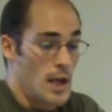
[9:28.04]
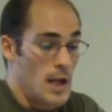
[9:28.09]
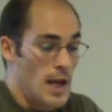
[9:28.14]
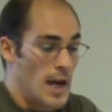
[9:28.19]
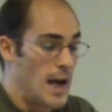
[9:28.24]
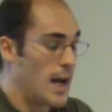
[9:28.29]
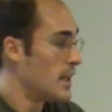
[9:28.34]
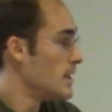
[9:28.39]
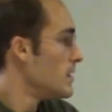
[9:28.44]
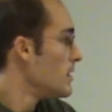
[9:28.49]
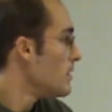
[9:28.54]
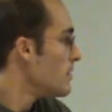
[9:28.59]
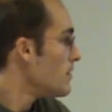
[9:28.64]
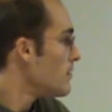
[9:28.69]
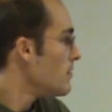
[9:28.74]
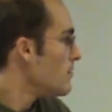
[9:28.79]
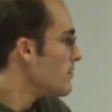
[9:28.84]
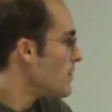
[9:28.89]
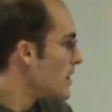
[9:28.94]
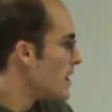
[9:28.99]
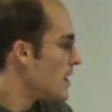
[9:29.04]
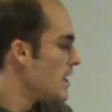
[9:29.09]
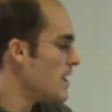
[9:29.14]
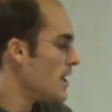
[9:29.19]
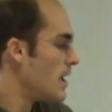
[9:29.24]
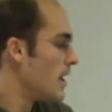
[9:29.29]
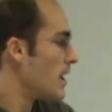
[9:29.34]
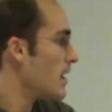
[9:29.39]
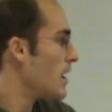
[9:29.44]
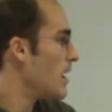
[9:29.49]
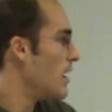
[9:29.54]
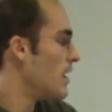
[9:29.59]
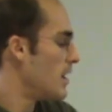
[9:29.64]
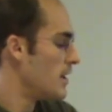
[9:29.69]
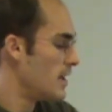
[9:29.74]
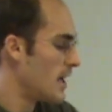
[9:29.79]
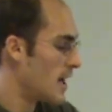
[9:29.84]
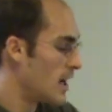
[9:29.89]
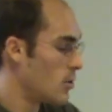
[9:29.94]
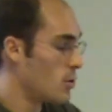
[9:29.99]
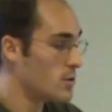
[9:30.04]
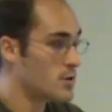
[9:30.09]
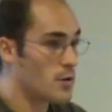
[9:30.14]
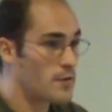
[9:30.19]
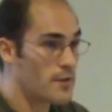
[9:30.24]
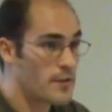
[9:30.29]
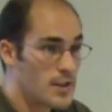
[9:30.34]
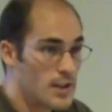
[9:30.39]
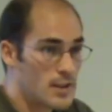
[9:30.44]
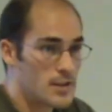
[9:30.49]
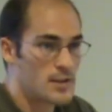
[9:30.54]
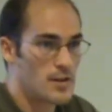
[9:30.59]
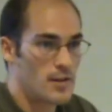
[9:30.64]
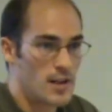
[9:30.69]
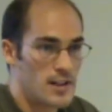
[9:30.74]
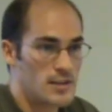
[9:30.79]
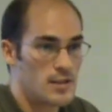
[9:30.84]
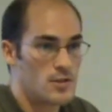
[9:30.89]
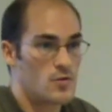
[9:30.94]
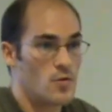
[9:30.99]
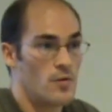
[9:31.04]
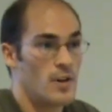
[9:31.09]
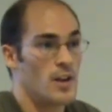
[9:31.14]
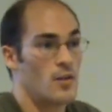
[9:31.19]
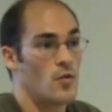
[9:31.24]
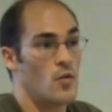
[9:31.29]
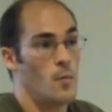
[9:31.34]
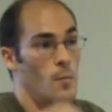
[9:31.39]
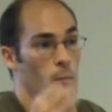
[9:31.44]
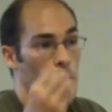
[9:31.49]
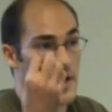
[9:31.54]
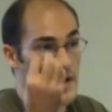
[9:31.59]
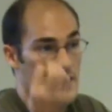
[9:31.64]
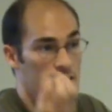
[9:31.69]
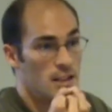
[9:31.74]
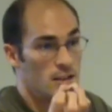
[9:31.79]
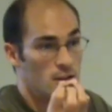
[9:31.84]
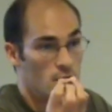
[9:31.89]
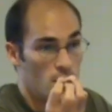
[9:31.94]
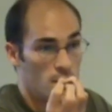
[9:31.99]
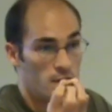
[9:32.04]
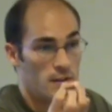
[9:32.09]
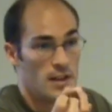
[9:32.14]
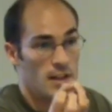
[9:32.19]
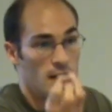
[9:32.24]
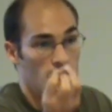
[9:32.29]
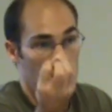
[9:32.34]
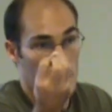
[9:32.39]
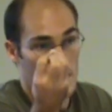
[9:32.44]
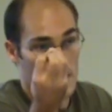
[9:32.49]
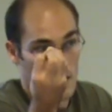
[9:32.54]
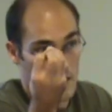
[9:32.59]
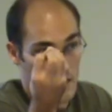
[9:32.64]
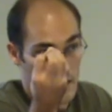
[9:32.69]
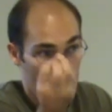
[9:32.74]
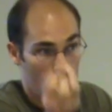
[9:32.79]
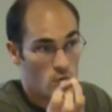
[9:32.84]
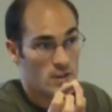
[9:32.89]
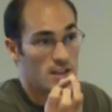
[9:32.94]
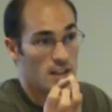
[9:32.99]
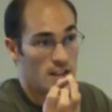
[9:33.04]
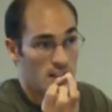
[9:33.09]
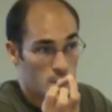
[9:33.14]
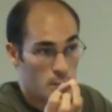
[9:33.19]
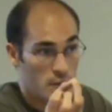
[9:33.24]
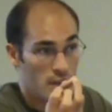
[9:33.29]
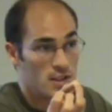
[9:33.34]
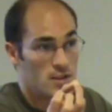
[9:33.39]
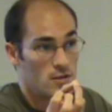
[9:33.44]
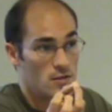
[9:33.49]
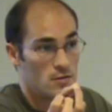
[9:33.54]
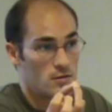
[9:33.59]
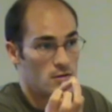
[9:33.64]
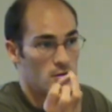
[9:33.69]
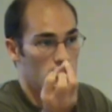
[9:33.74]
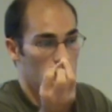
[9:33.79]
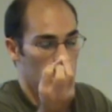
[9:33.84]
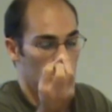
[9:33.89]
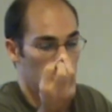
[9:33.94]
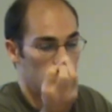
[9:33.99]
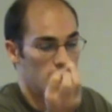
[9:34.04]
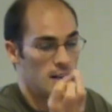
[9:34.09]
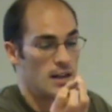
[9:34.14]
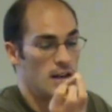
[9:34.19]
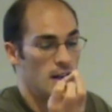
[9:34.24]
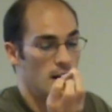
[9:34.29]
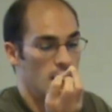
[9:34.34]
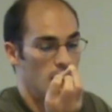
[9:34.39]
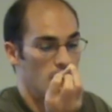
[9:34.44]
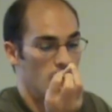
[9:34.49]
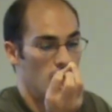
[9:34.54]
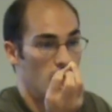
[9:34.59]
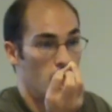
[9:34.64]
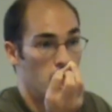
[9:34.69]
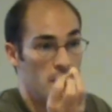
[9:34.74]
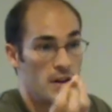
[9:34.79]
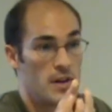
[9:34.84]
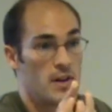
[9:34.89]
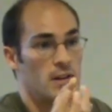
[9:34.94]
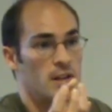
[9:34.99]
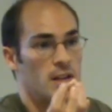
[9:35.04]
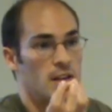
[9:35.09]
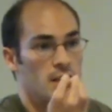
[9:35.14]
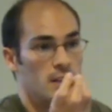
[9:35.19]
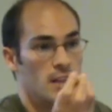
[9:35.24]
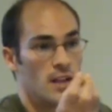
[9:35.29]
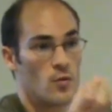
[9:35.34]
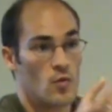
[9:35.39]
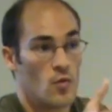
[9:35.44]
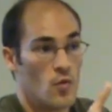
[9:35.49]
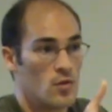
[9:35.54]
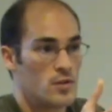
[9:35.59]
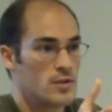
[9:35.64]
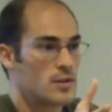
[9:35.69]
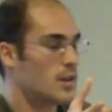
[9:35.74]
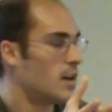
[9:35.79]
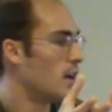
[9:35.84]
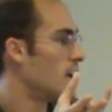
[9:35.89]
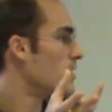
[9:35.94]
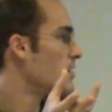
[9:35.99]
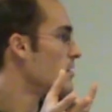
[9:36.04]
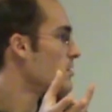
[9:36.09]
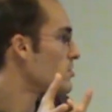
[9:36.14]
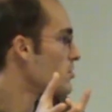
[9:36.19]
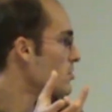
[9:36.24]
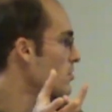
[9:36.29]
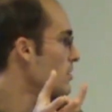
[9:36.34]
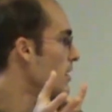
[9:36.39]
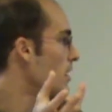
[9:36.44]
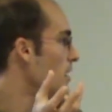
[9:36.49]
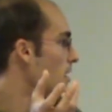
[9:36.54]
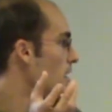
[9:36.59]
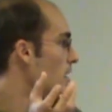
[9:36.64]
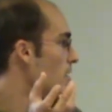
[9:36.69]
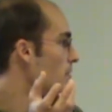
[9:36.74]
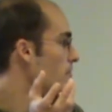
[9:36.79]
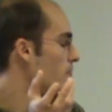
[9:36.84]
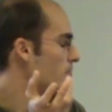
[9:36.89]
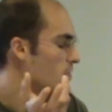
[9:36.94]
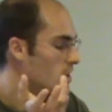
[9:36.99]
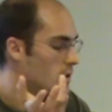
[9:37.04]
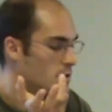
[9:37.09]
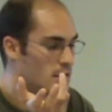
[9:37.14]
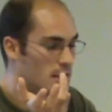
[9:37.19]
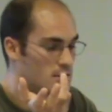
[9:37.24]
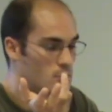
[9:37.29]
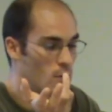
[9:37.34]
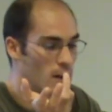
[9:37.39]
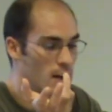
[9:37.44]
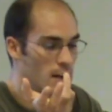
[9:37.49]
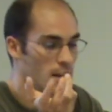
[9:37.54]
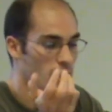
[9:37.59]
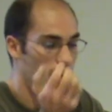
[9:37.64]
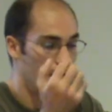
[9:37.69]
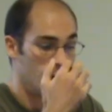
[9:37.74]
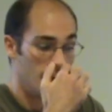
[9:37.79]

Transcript: and here there are a lot of things related to the complexity of the linguistic expressions that appear in the rules, and that's why